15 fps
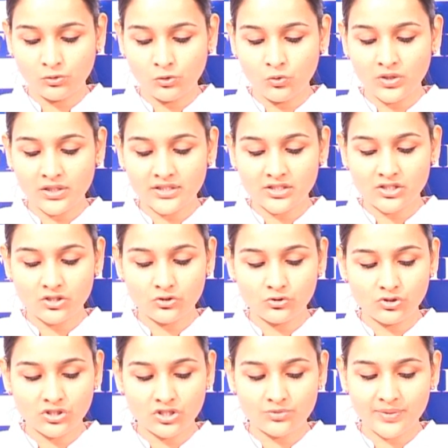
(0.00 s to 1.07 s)
Local
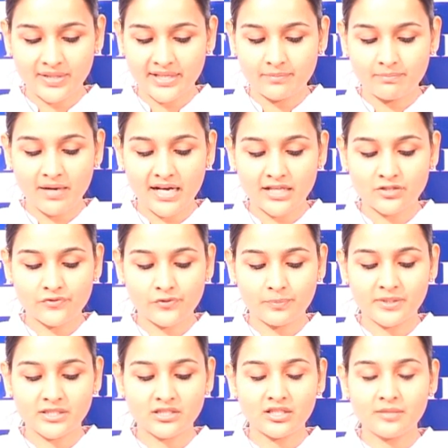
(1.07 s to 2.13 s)
institutions were net buyers of Rs.